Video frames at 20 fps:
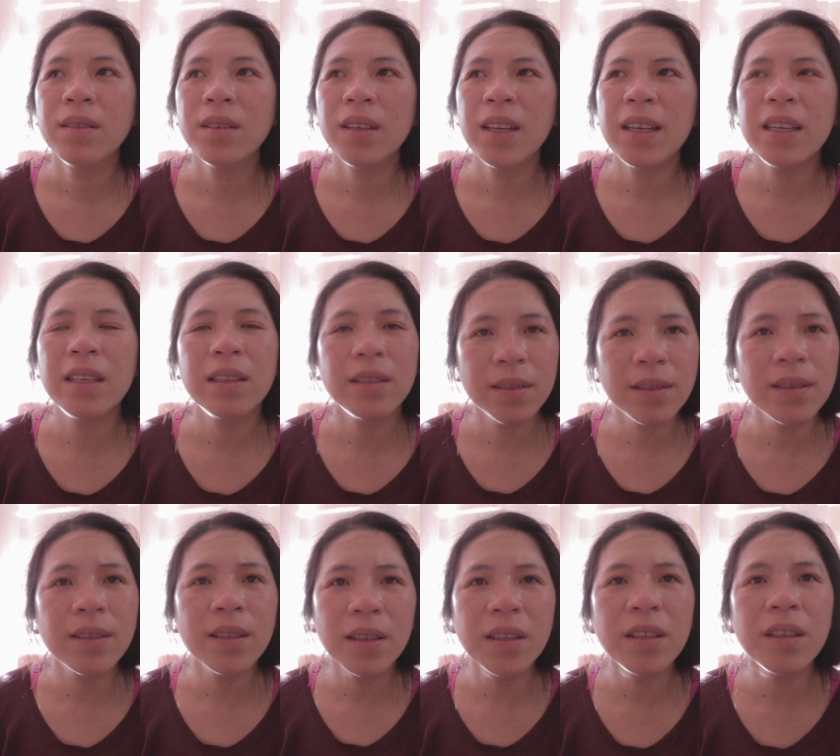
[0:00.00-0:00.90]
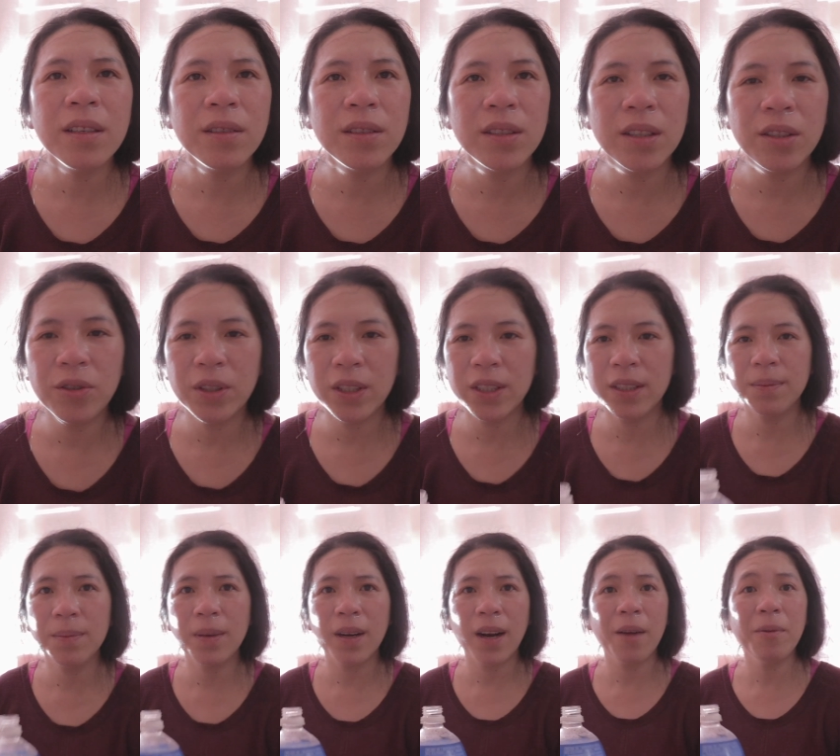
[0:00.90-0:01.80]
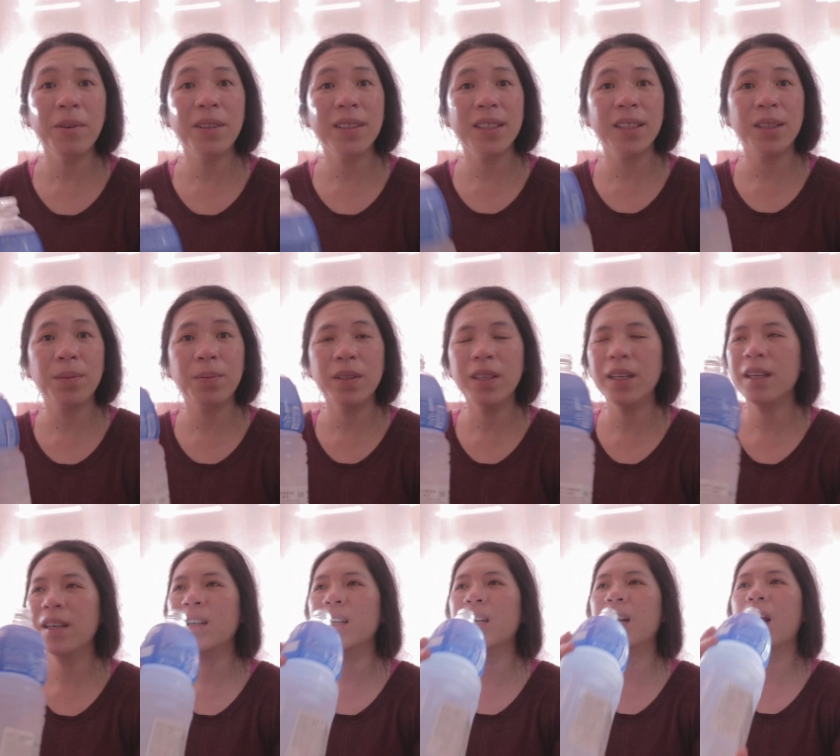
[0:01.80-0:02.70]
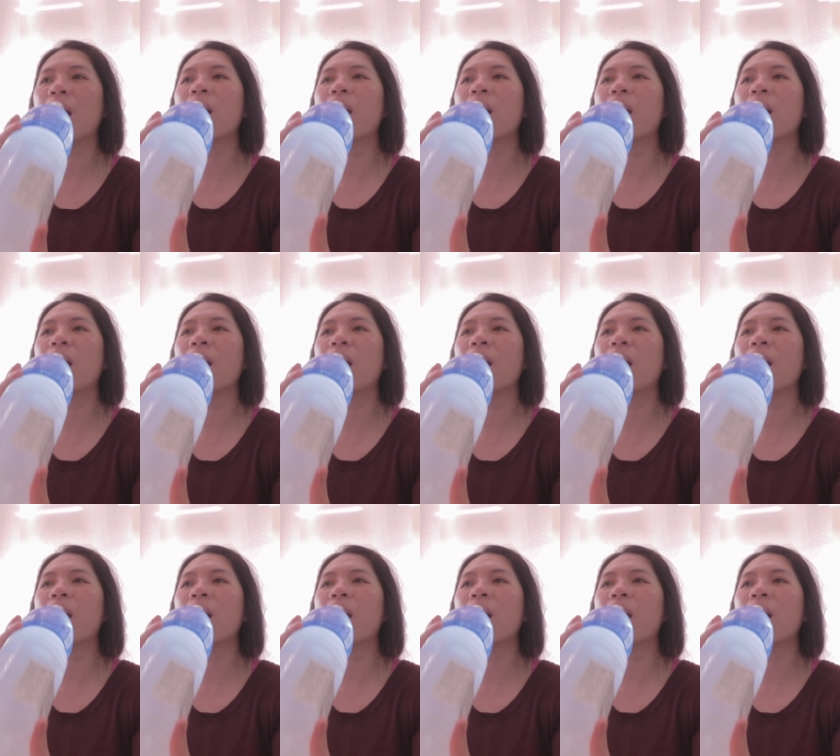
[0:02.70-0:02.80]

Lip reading: and it's a little citrus, but I would say it's pretty good.